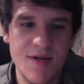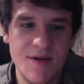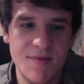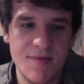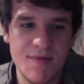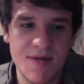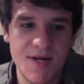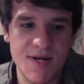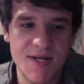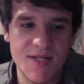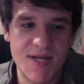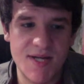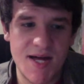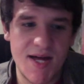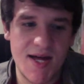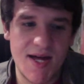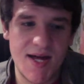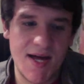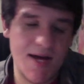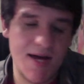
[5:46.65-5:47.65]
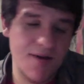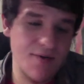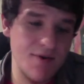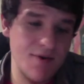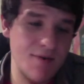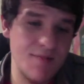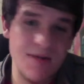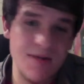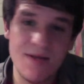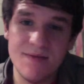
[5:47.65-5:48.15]
Because I, don't know, I
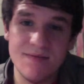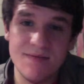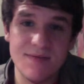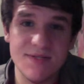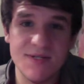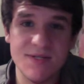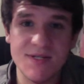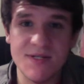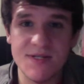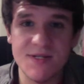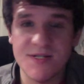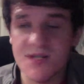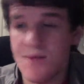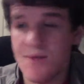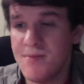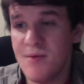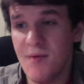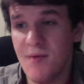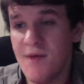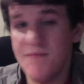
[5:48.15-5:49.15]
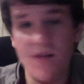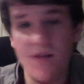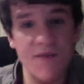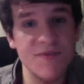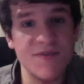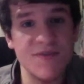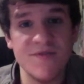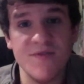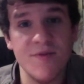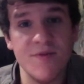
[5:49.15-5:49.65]
mean, some people have loved
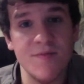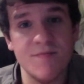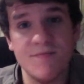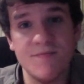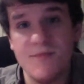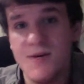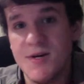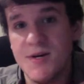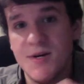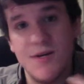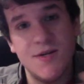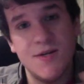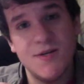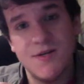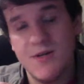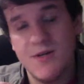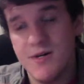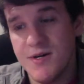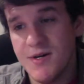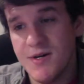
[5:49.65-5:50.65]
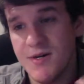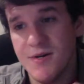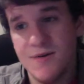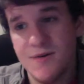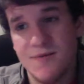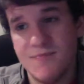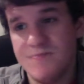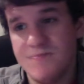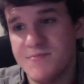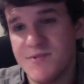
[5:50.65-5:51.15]
this film, and uh,
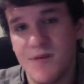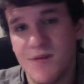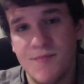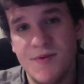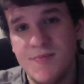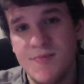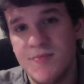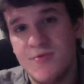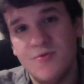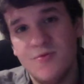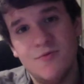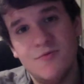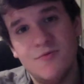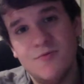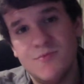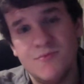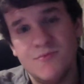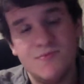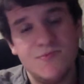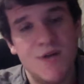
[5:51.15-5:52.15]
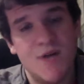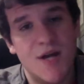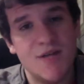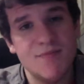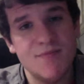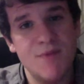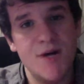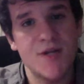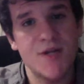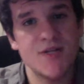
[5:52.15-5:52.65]
some people not as
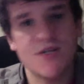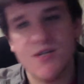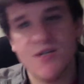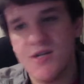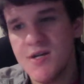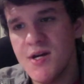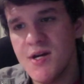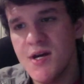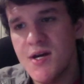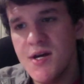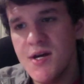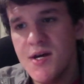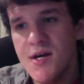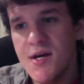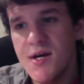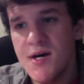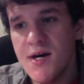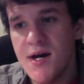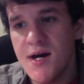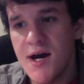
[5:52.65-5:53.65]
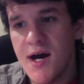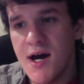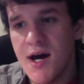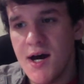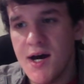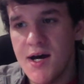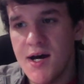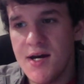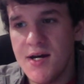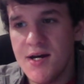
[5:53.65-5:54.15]
much.
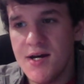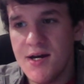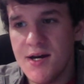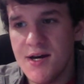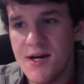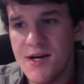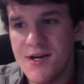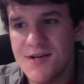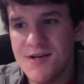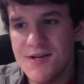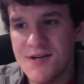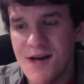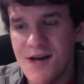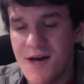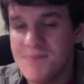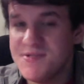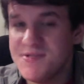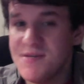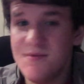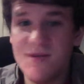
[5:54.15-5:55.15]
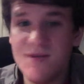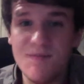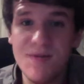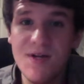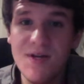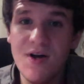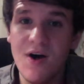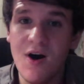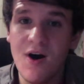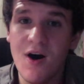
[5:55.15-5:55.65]
I uh, I've seemed to
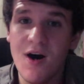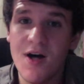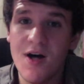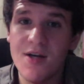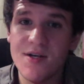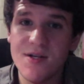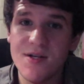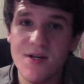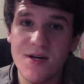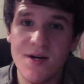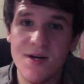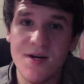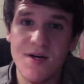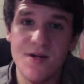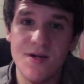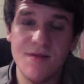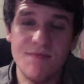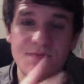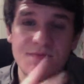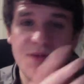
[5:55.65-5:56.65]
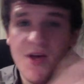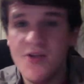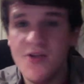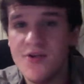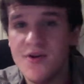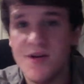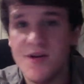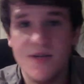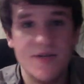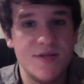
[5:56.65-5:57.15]
be on uh, the other
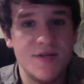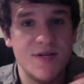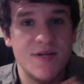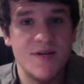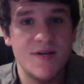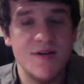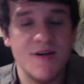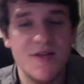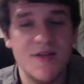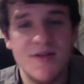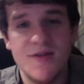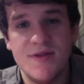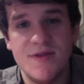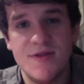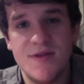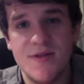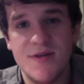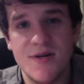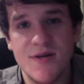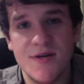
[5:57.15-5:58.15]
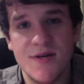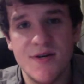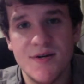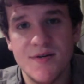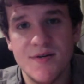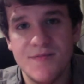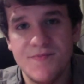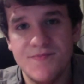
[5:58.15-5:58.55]
end, the uh, the